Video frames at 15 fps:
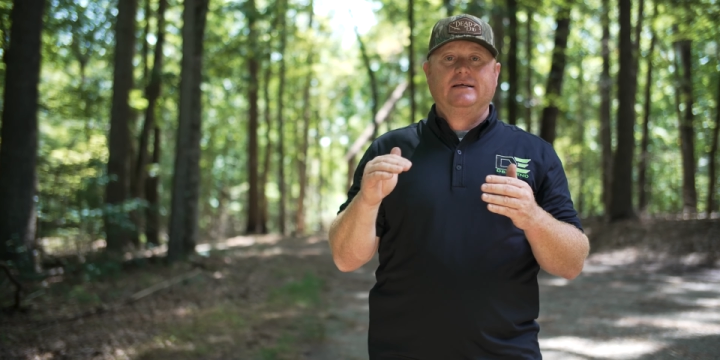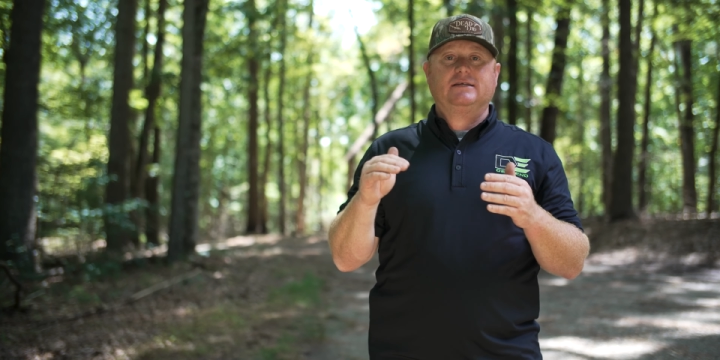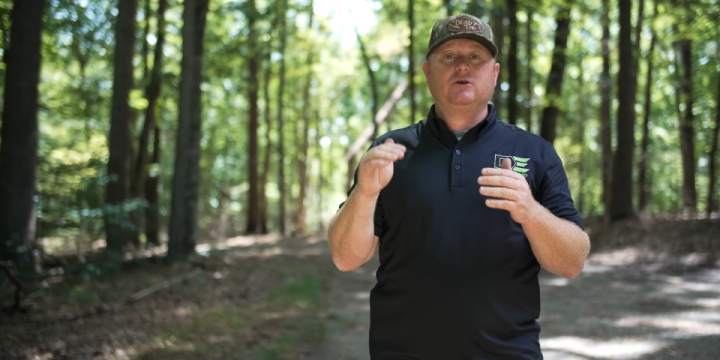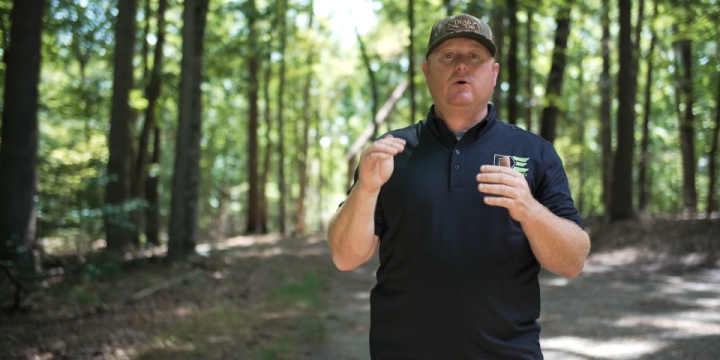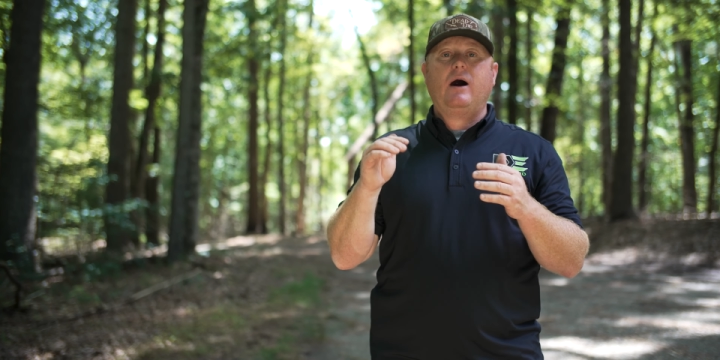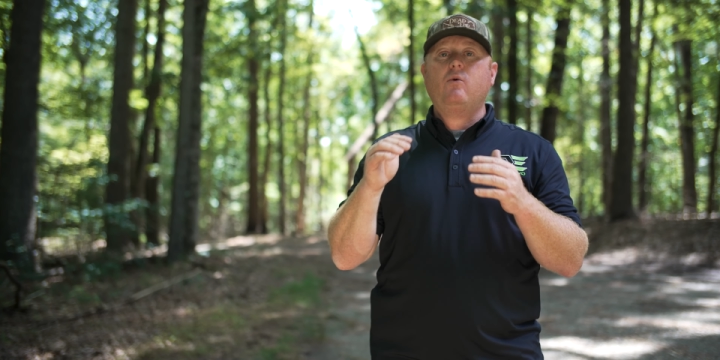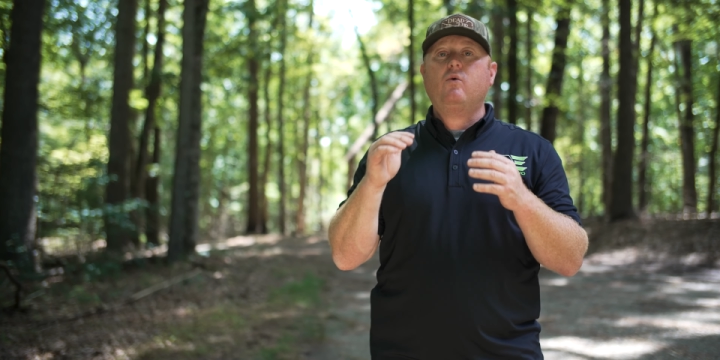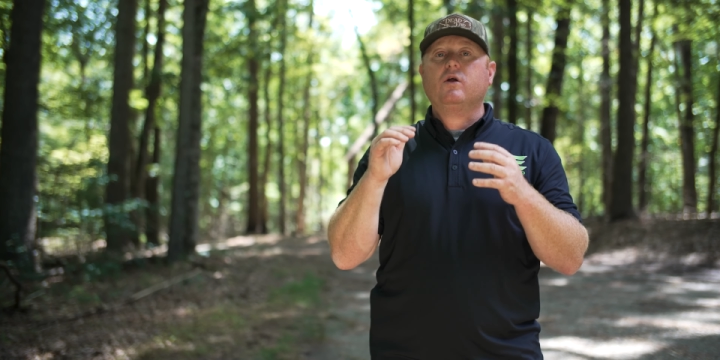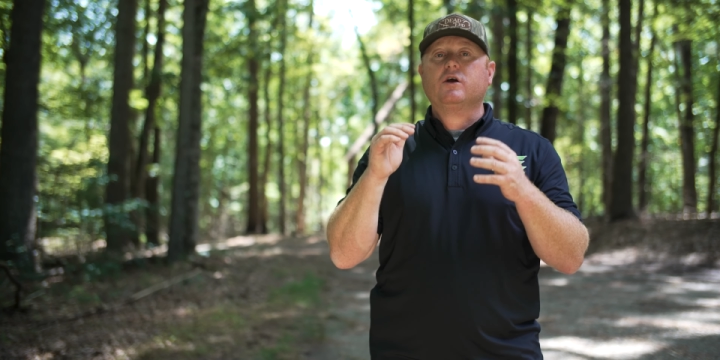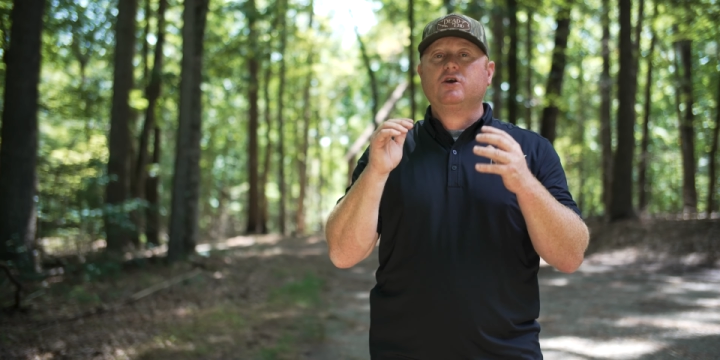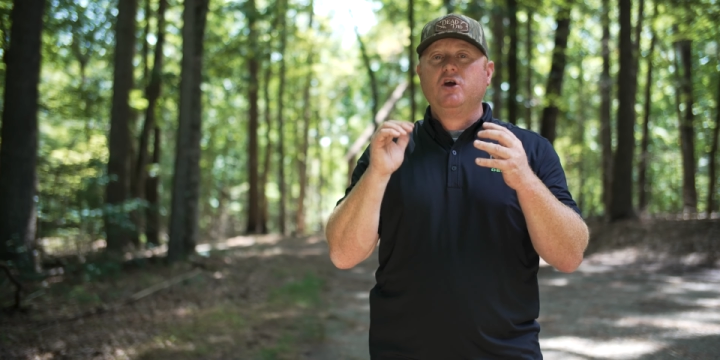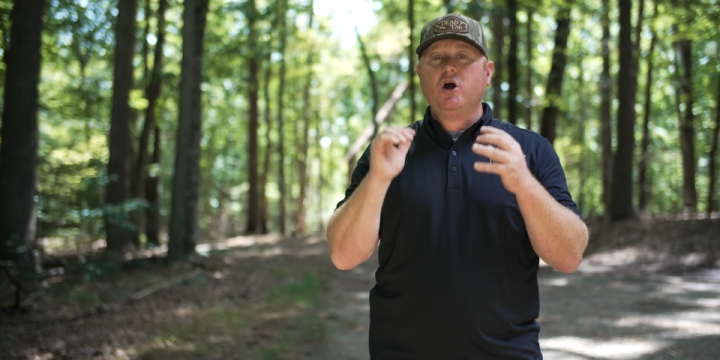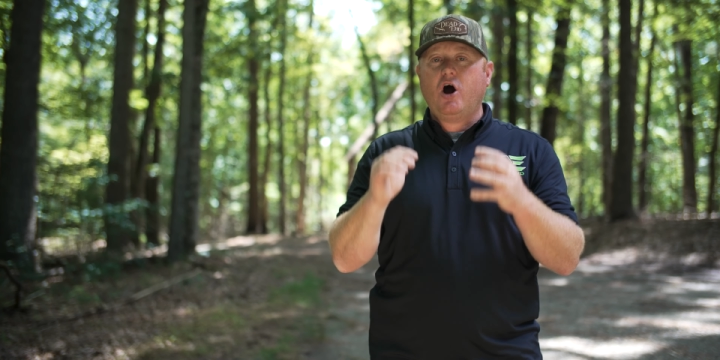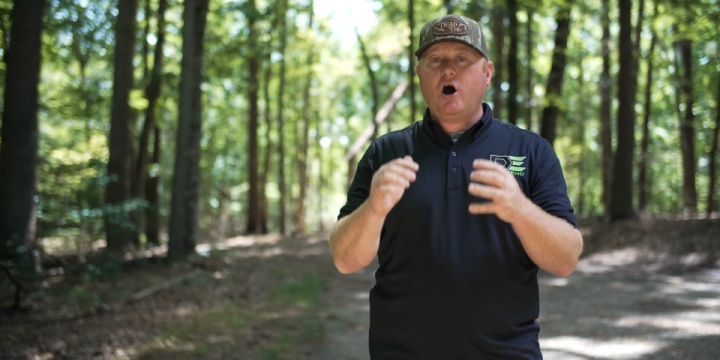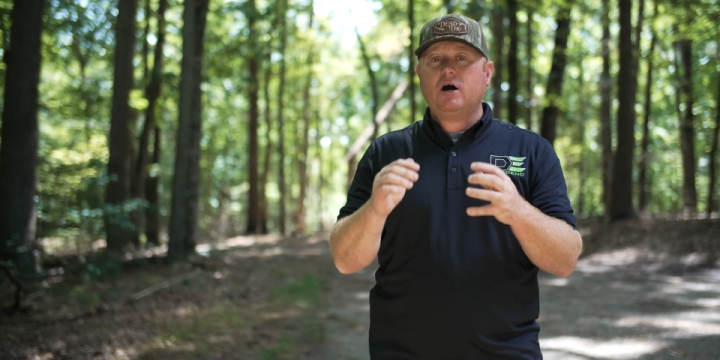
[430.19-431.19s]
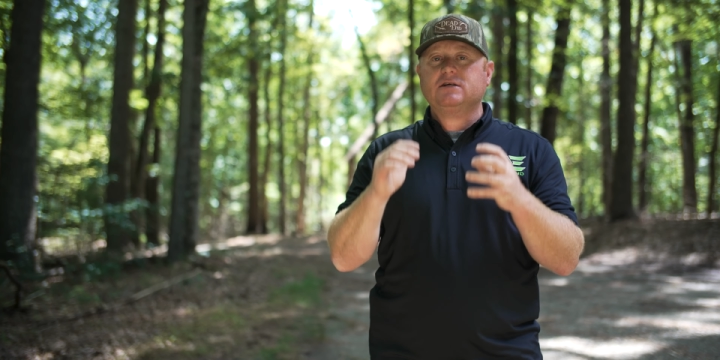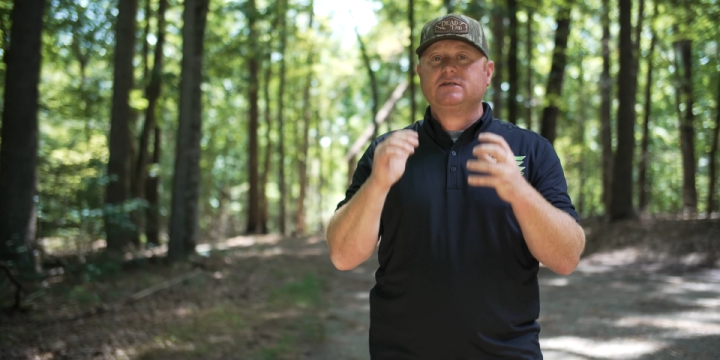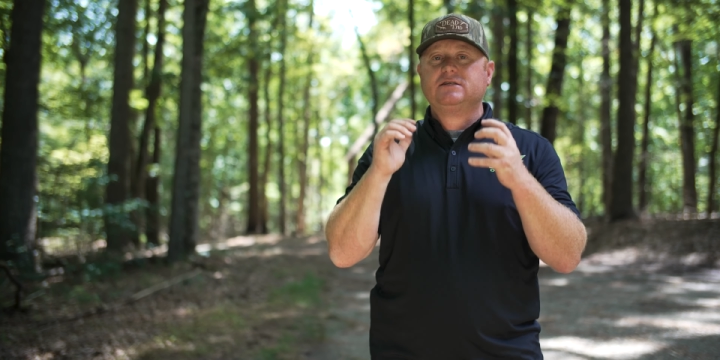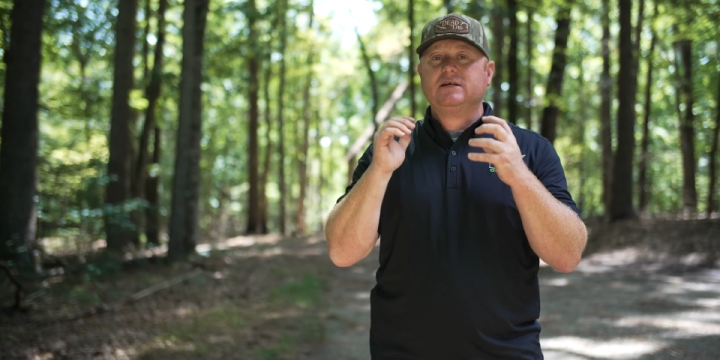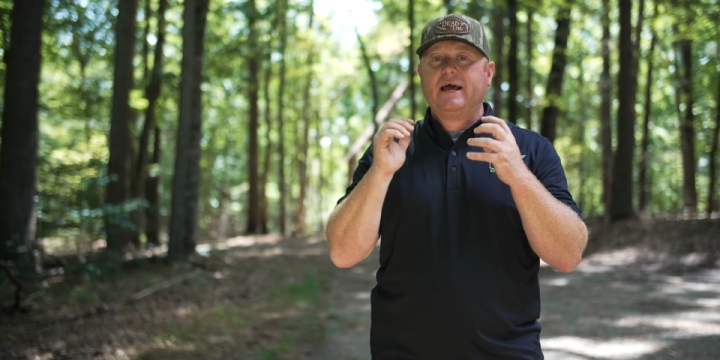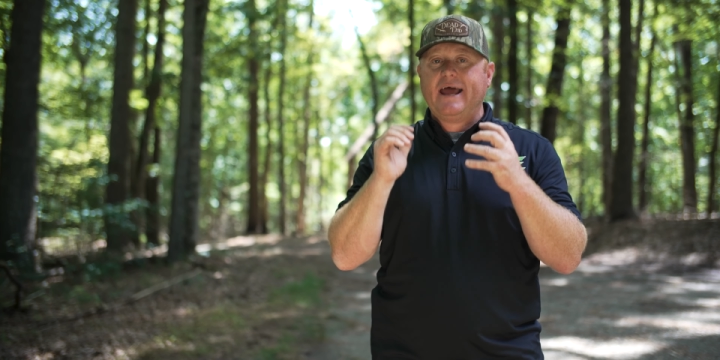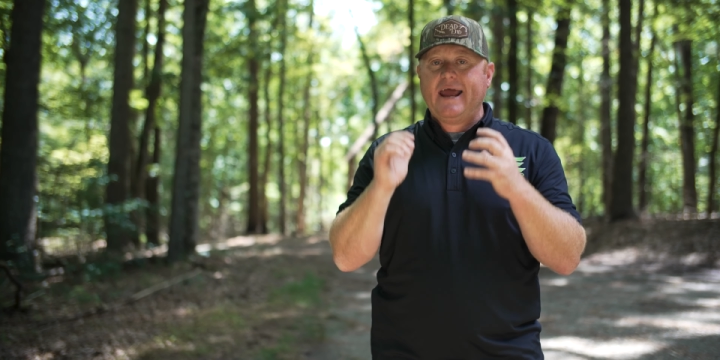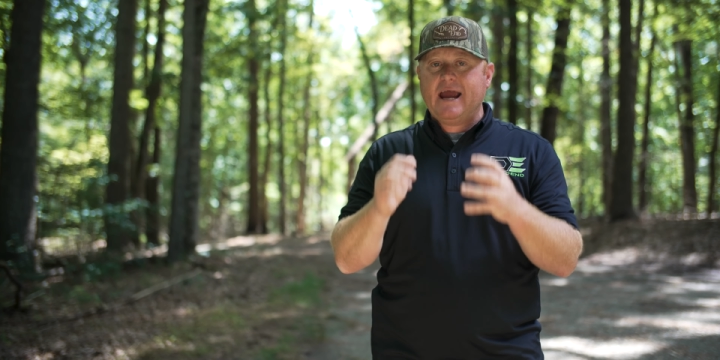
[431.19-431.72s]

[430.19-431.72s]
so I want a constant